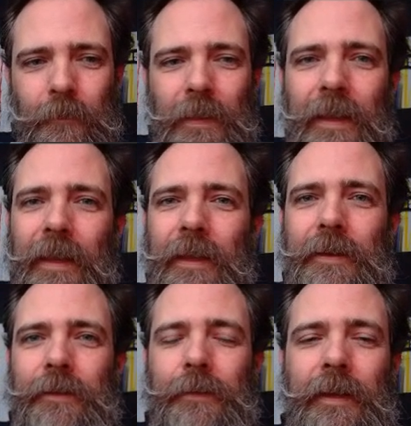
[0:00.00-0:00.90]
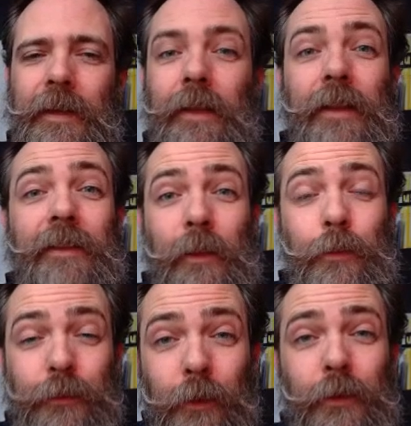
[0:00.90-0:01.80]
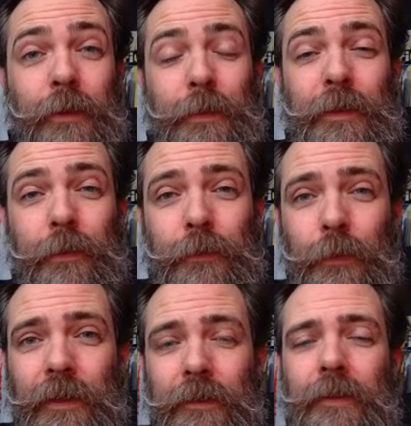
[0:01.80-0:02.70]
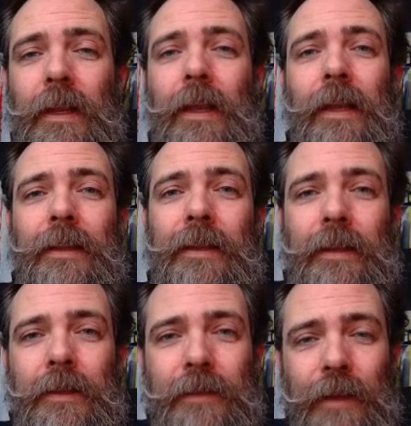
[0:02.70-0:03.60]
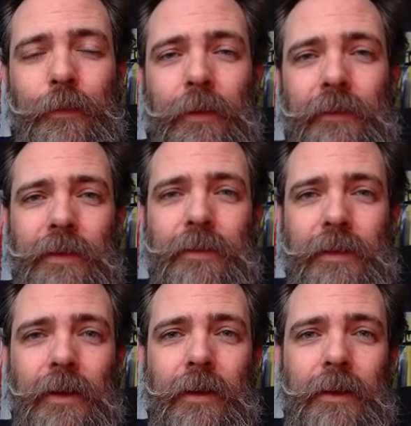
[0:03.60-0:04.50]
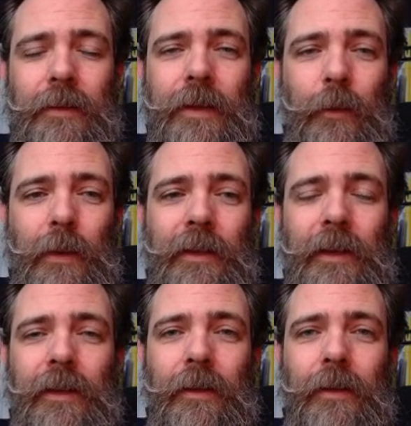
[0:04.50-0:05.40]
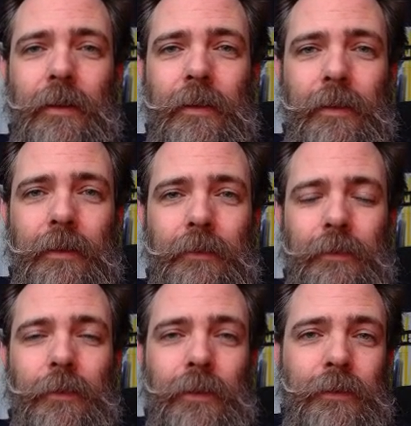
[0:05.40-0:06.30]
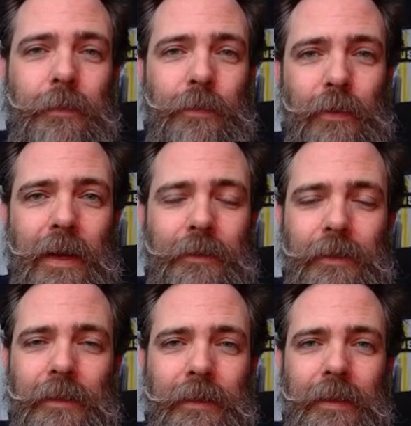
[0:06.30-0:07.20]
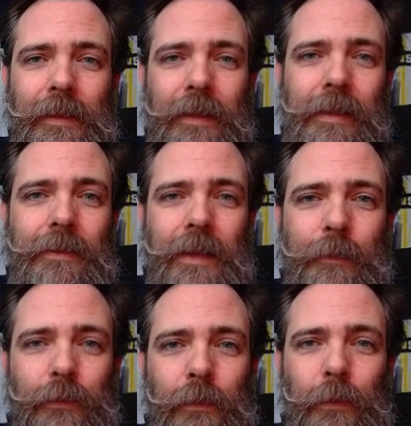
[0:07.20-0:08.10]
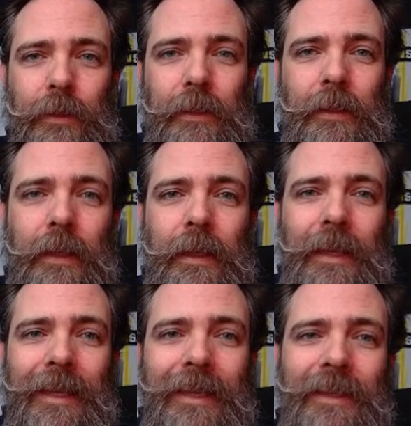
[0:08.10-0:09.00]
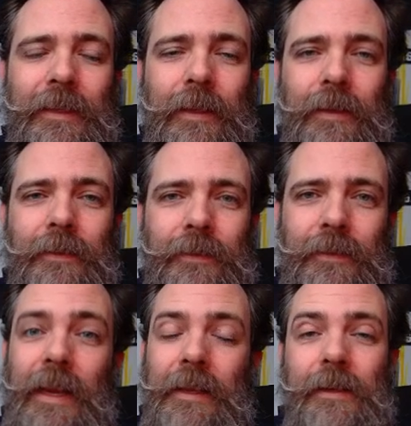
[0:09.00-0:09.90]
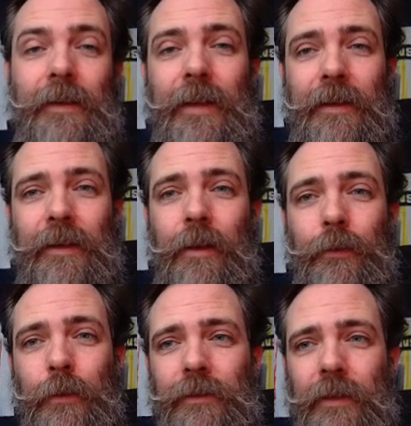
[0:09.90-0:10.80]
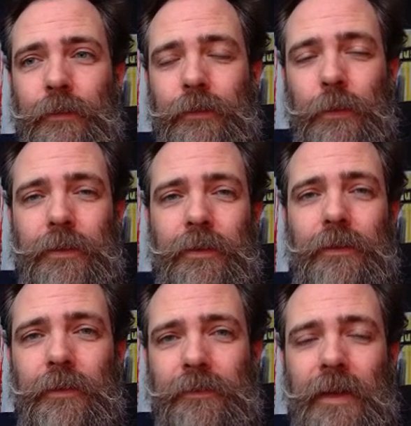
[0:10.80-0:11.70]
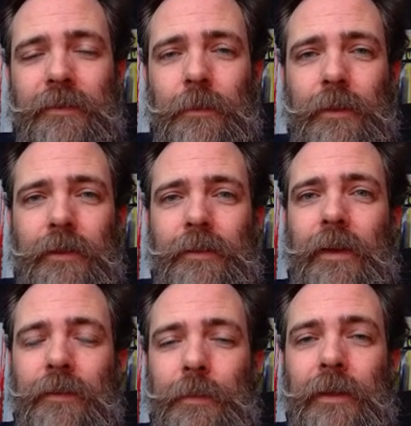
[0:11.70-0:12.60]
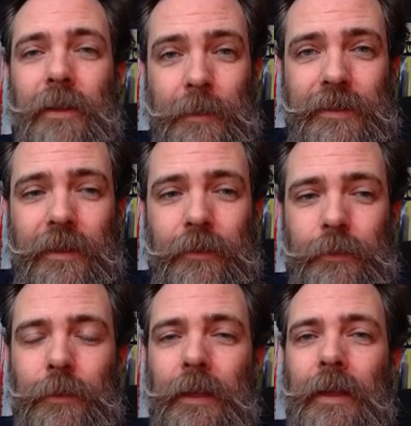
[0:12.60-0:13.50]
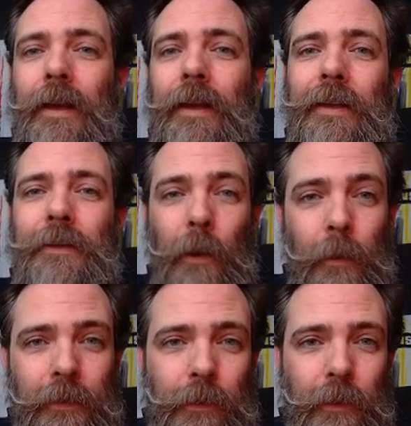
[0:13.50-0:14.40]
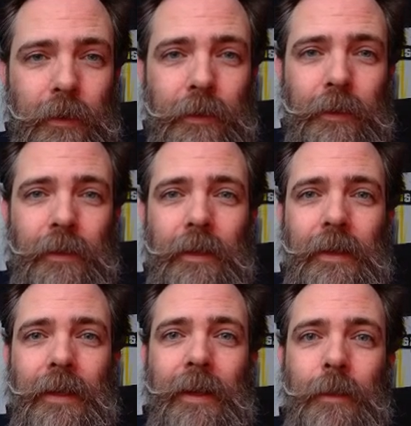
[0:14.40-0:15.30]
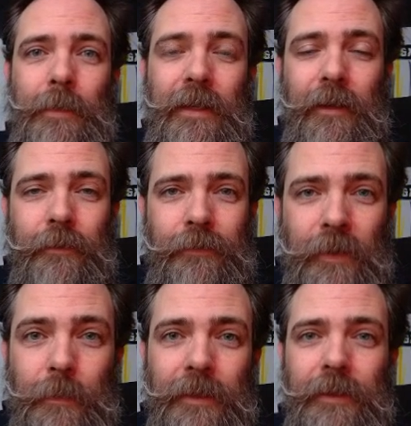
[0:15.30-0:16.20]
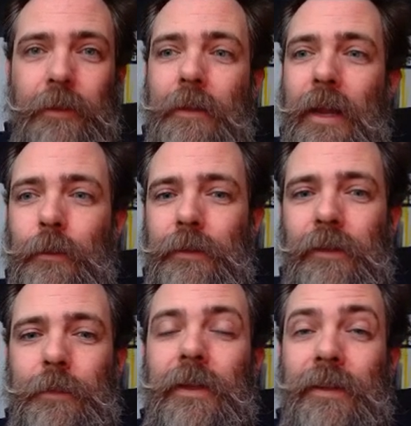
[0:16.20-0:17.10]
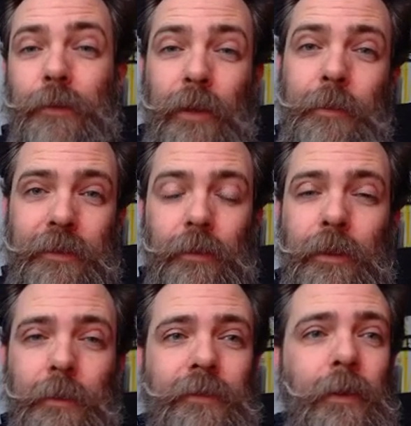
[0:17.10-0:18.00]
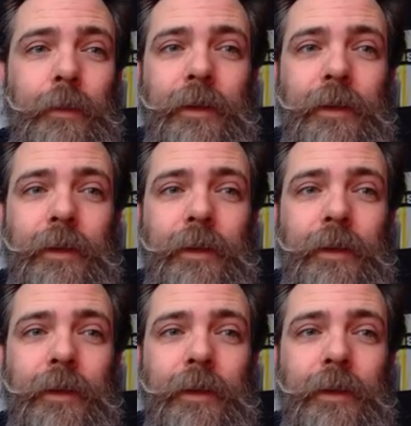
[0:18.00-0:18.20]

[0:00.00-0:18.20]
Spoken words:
And as I will show you as we go through this, the level of engineering that went in to this project is absolutely insane. And I've had to go through several sources to find some of this stuff, but let me tell you, totally worth me kind of fumbling around with this, because that's what I'll be doing. I'll be fumbling